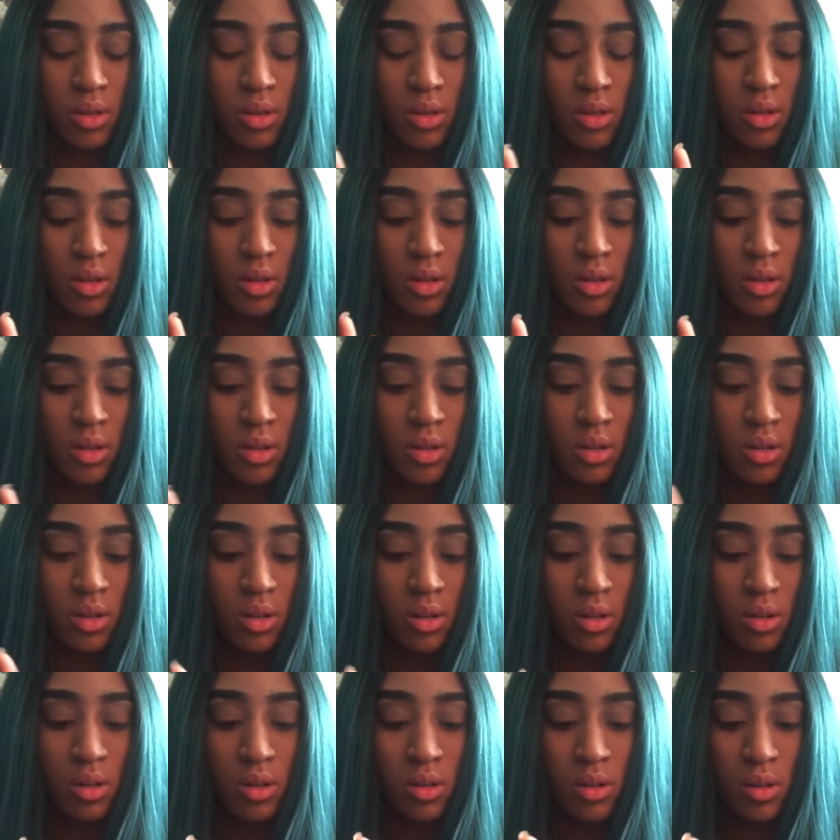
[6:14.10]

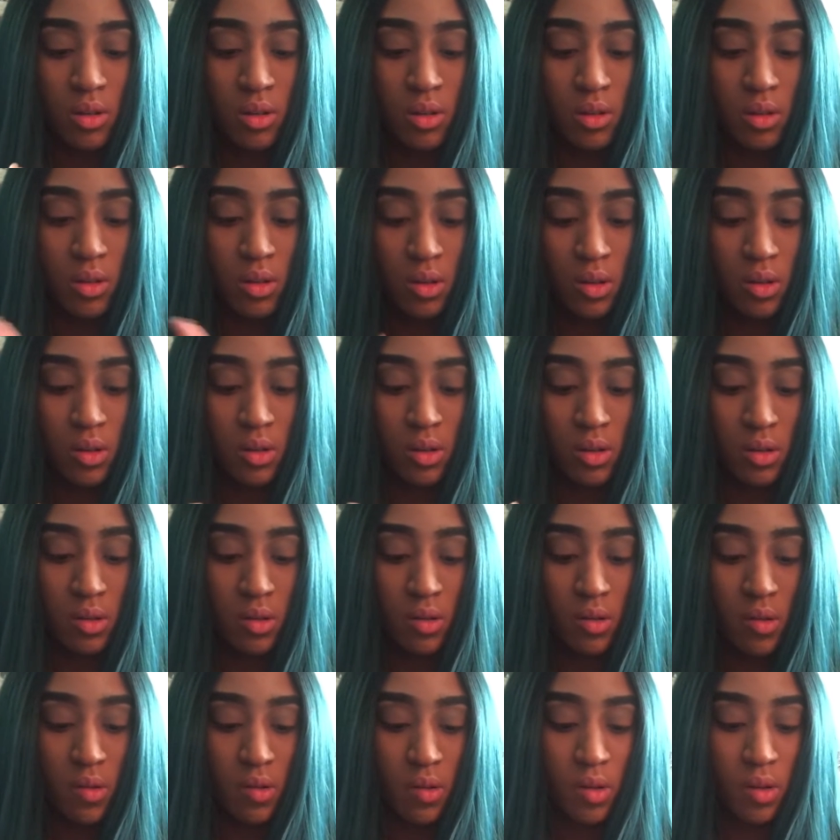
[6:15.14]

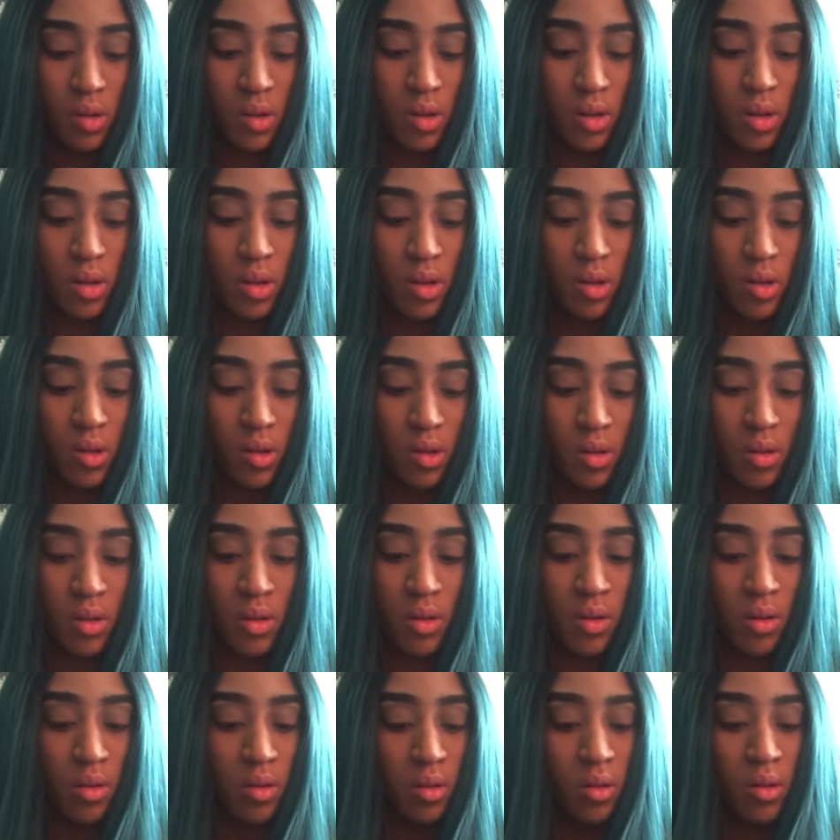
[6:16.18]
Nothing is said.